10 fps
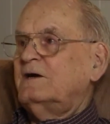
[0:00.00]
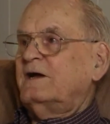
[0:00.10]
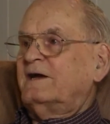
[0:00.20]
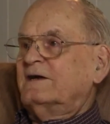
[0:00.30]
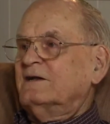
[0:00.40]

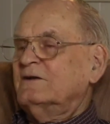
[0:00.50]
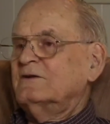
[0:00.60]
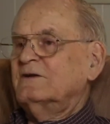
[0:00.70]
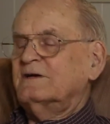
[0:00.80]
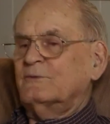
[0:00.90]

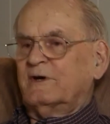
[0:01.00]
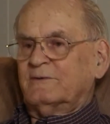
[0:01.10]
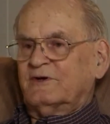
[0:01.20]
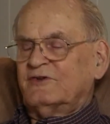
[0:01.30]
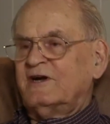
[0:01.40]
And we
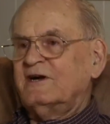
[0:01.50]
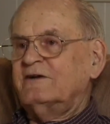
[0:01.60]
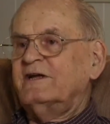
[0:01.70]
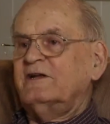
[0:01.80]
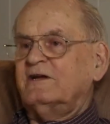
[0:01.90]
were there,
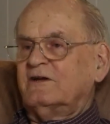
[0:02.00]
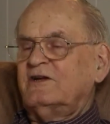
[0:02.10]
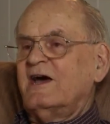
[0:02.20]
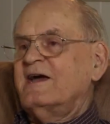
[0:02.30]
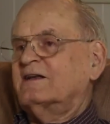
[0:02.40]
and then they
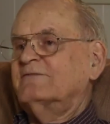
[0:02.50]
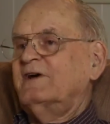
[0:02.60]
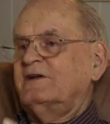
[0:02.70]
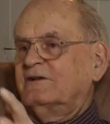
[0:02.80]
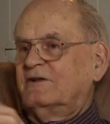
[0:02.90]

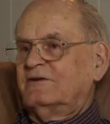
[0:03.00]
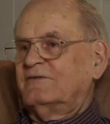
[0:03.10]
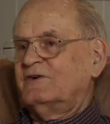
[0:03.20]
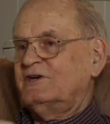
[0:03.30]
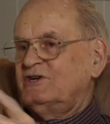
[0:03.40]
deactivated the
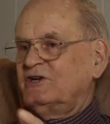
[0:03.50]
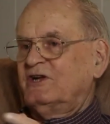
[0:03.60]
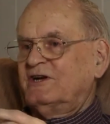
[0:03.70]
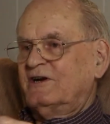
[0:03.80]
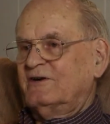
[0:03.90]
division
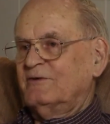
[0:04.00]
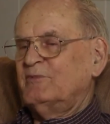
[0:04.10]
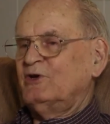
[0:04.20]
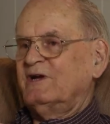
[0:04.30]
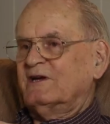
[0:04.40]
there in
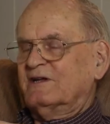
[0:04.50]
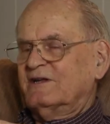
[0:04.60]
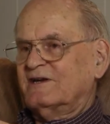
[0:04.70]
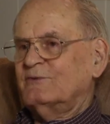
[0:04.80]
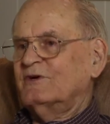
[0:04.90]
Munich, I
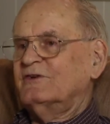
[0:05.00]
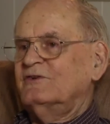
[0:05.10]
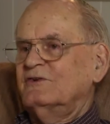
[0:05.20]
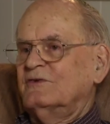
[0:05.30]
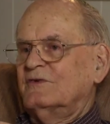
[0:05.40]
think it
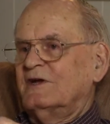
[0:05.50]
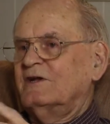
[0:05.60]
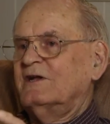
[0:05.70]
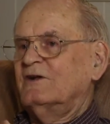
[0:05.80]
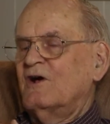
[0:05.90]
was.
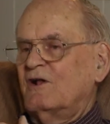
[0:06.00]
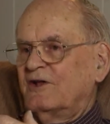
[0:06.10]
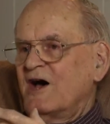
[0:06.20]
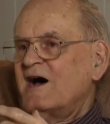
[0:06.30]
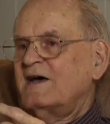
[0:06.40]
And then all of
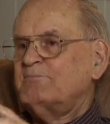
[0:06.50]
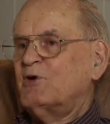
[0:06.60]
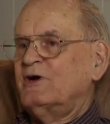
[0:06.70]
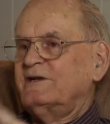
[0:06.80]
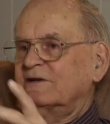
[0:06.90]
the high
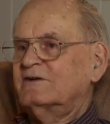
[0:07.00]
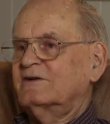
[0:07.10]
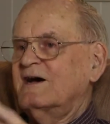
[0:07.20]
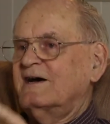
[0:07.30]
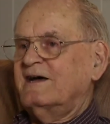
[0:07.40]
point
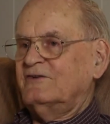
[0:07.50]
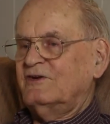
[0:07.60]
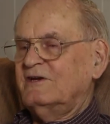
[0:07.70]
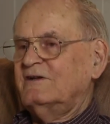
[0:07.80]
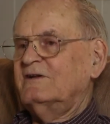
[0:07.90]
guys,
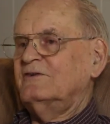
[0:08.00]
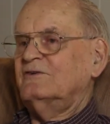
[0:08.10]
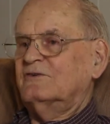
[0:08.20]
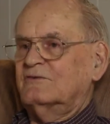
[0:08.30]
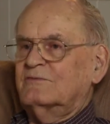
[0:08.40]
they had
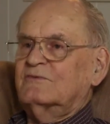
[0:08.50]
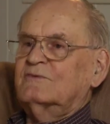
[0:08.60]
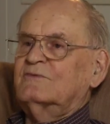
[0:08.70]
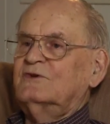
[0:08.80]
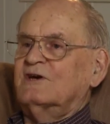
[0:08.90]
these,
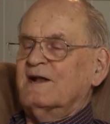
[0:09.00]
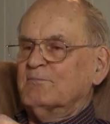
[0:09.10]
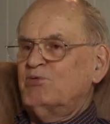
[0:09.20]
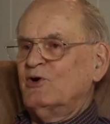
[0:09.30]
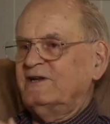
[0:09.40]
you got a
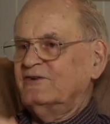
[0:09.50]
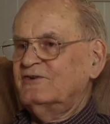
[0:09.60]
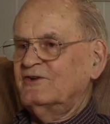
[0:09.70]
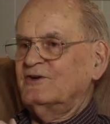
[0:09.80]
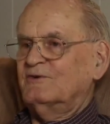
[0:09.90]
point,
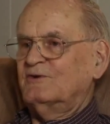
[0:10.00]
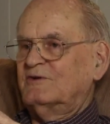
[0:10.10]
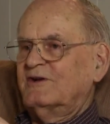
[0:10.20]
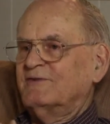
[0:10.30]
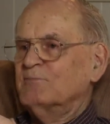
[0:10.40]

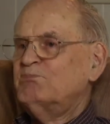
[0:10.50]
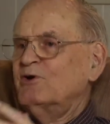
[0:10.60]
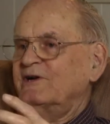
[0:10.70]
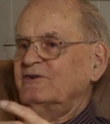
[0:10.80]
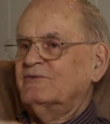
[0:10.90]
different
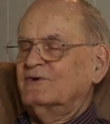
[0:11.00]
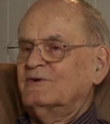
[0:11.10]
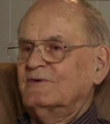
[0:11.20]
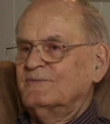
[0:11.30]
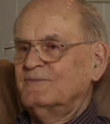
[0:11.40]
points for,